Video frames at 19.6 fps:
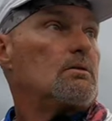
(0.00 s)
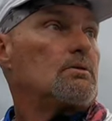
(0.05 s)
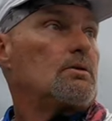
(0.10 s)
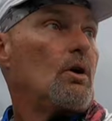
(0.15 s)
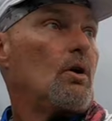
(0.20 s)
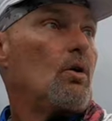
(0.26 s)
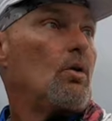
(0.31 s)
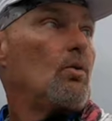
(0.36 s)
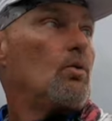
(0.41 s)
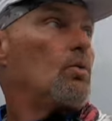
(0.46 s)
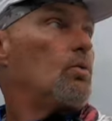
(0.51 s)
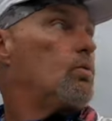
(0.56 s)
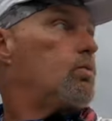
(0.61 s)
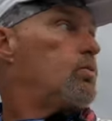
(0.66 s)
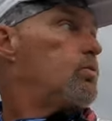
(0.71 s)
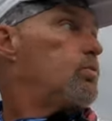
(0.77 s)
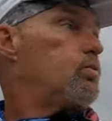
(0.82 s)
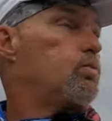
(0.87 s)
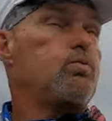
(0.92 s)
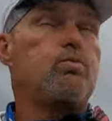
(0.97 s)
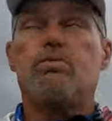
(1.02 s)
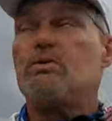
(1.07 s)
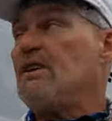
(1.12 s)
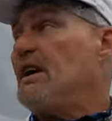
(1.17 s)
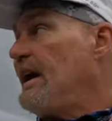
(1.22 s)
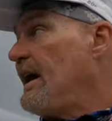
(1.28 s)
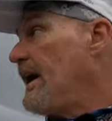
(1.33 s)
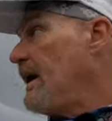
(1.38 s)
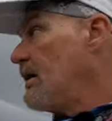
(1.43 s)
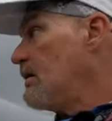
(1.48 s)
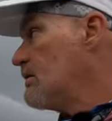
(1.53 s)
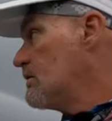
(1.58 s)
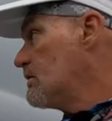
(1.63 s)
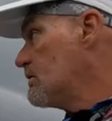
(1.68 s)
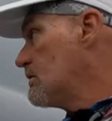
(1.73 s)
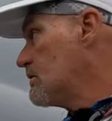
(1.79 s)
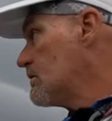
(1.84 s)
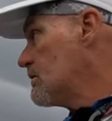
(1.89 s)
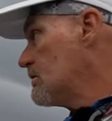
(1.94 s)
So yeah,
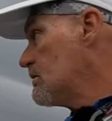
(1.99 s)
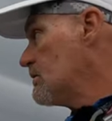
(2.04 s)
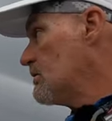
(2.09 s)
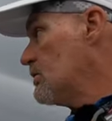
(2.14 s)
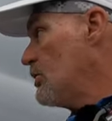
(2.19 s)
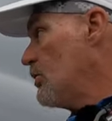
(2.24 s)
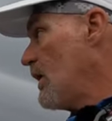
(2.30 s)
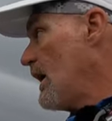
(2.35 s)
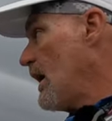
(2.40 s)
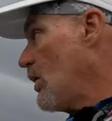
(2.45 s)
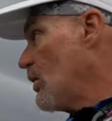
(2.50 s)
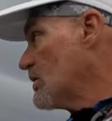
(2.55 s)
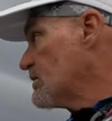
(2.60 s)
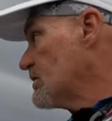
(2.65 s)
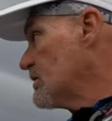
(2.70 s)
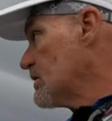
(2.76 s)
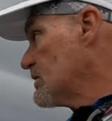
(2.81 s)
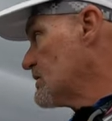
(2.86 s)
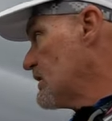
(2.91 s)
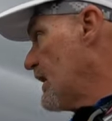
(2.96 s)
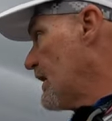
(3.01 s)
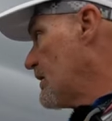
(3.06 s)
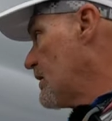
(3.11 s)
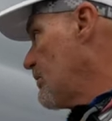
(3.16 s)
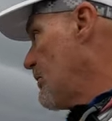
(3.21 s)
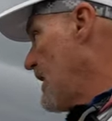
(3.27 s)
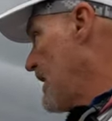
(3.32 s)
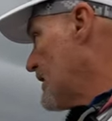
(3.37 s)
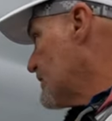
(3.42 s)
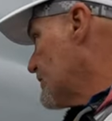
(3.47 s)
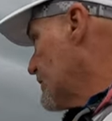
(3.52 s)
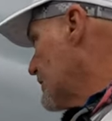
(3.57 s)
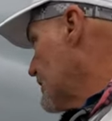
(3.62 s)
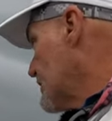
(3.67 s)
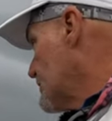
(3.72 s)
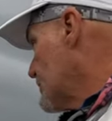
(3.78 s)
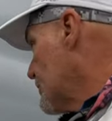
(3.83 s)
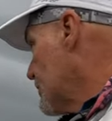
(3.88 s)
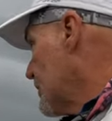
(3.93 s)
two hours looks like right the max for
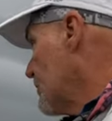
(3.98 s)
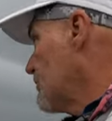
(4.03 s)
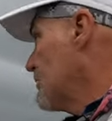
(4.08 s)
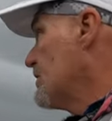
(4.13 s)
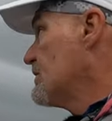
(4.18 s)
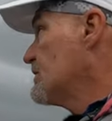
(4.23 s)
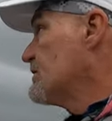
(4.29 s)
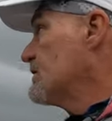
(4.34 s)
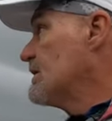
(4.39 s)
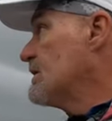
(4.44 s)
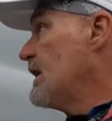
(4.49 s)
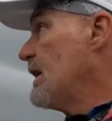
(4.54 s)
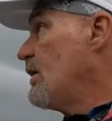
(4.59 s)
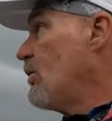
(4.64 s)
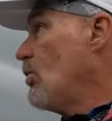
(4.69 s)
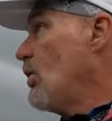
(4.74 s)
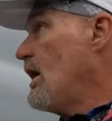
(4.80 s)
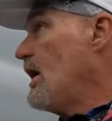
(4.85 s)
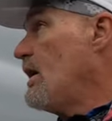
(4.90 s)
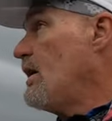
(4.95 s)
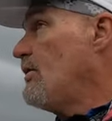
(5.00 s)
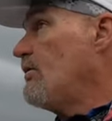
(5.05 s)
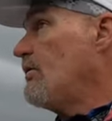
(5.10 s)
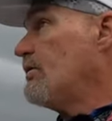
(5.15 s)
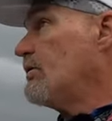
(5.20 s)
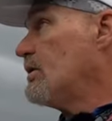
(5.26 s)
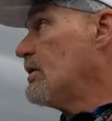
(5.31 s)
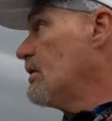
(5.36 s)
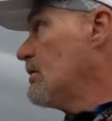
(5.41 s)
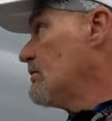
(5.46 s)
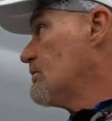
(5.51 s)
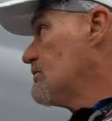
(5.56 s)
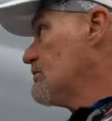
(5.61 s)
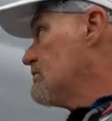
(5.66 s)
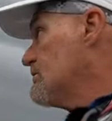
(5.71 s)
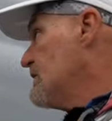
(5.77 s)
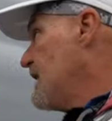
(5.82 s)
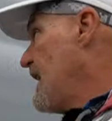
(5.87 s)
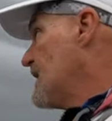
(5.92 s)
this trip. You can see that wave
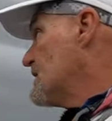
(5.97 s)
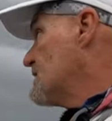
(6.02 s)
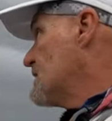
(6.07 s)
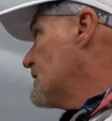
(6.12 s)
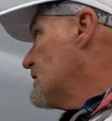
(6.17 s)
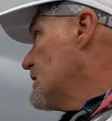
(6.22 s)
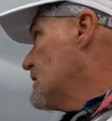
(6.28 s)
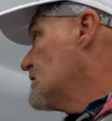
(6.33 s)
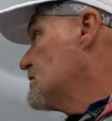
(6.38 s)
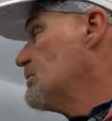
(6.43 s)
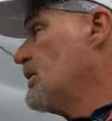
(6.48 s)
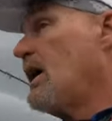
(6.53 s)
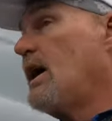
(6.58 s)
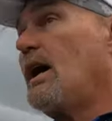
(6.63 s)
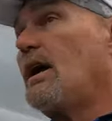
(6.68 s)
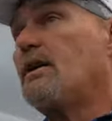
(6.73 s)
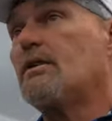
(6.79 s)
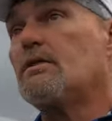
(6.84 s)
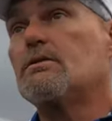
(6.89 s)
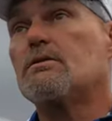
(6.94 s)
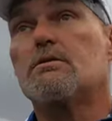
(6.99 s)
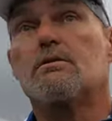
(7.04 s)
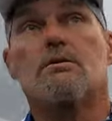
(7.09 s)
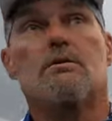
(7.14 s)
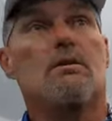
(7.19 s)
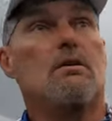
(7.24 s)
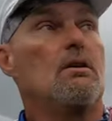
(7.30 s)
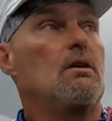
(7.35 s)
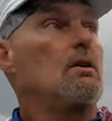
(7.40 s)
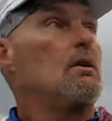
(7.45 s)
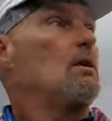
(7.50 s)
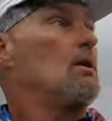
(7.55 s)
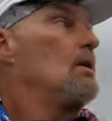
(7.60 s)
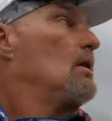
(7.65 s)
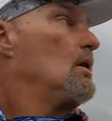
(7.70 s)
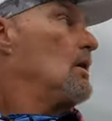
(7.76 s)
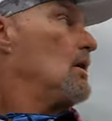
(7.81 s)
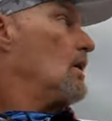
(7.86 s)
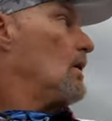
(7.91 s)
of nastiness behind us.
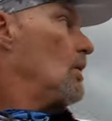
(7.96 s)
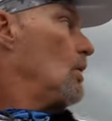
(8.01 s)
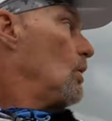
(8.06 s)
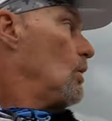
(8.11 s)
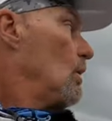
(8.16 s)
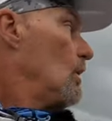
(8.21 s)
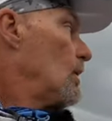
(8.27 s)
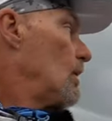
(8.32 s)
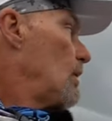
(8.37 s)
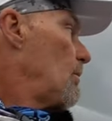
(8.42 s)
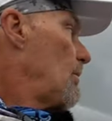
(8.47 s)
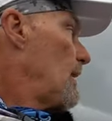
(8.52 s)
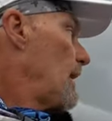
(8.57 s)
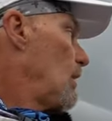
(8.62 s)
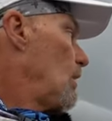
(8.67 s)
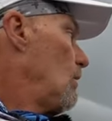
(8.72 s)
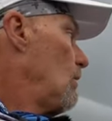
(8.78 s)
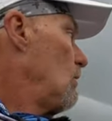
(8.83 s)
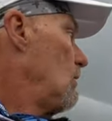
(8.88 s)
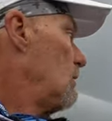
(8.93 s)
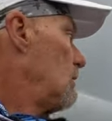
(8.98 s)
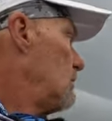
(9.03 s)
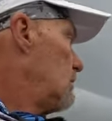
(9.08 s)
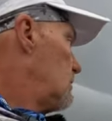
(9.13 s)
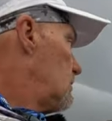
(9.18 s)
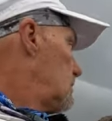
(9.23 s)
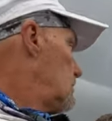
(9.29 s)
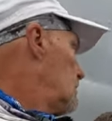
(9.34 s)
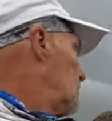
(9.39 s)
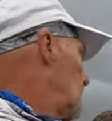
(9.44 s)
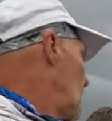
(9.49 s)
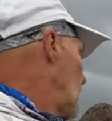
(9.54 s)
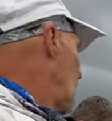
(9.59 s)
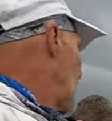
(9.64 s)
Oh, We're gonna bail. We